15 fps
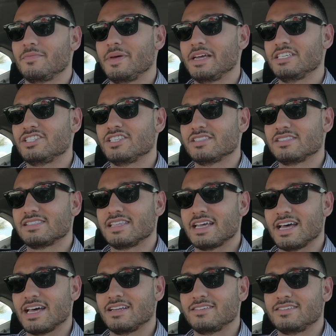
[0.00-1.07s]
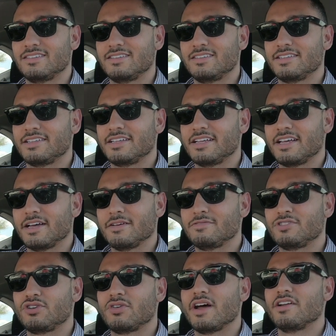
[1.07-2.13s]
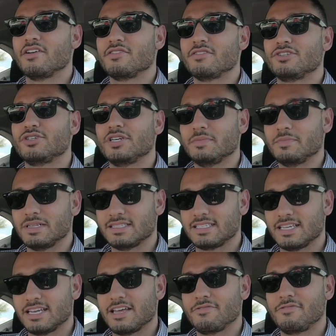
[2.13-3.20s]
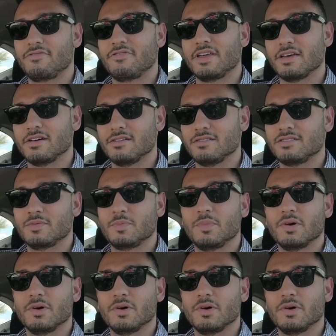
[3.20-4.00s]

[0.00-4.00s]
patients that have tried other treatments and have failed,